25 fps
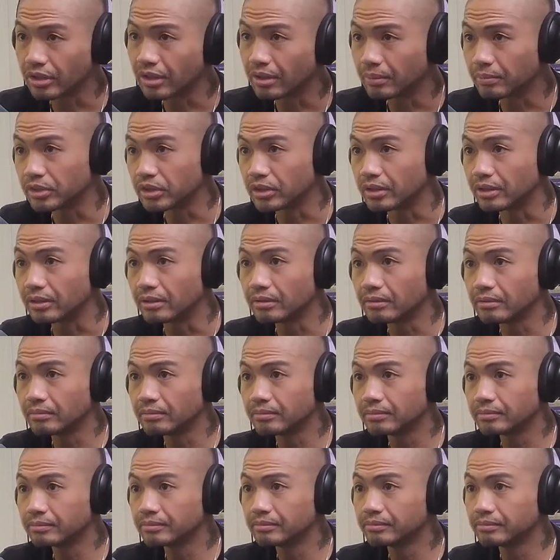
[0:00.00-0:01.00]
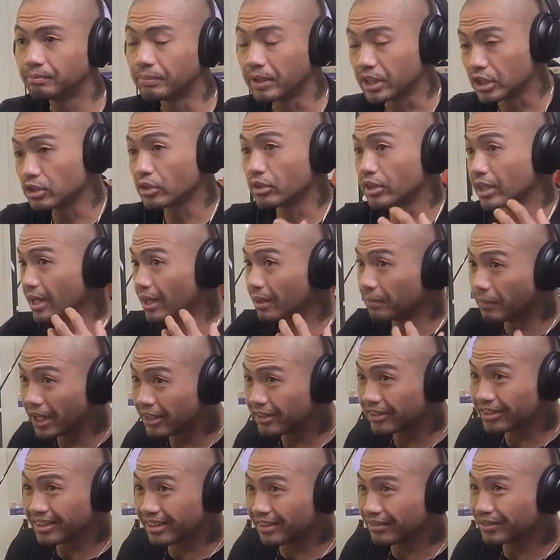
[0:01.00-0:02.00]
comes in. Because you're thinking about
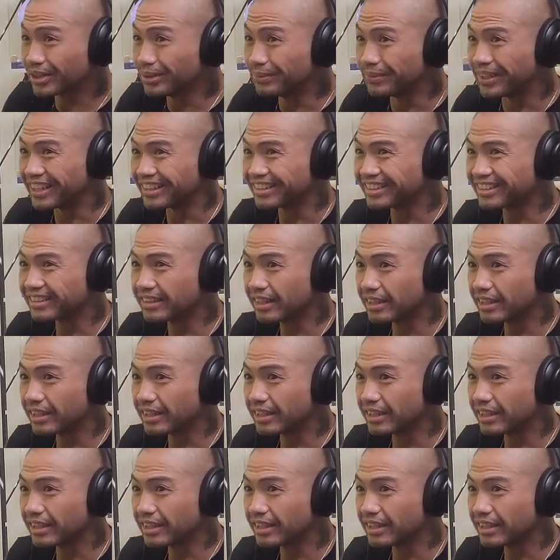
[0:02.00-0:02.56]
yourself too much.